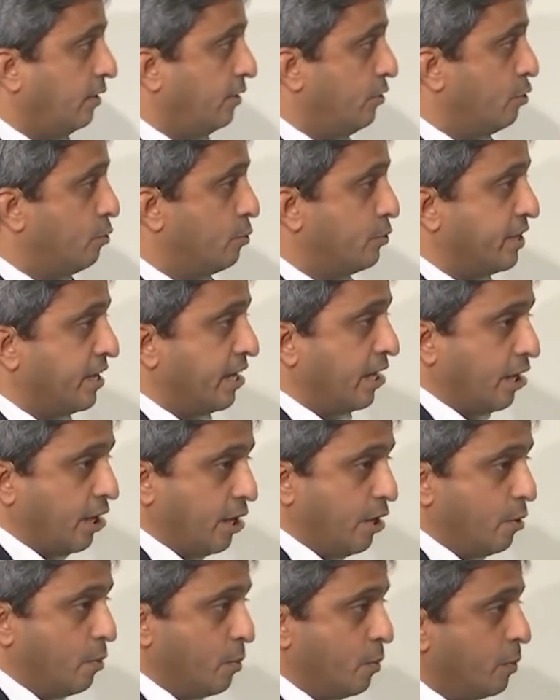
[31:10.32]
using
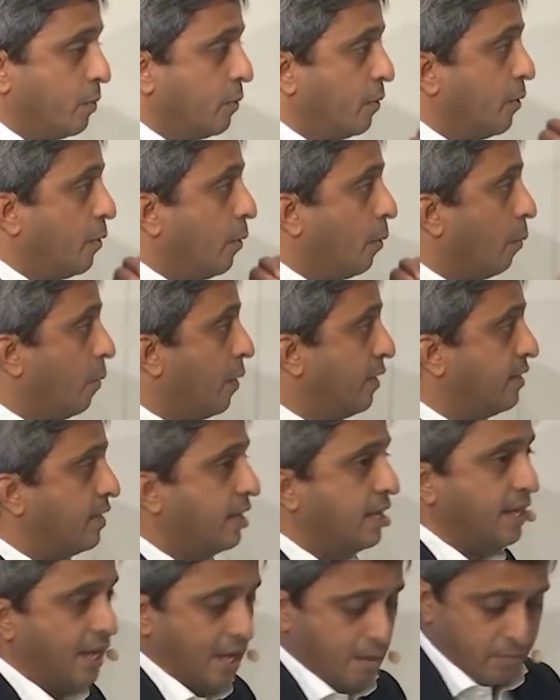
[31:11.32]
Hue with
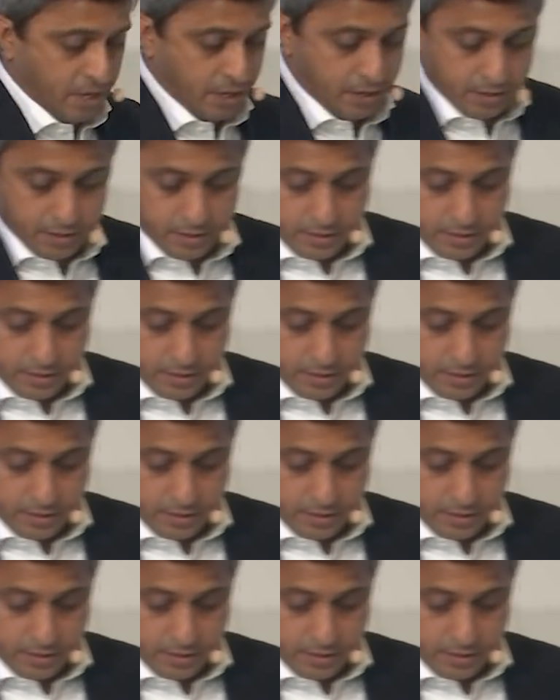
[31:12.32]
gaming.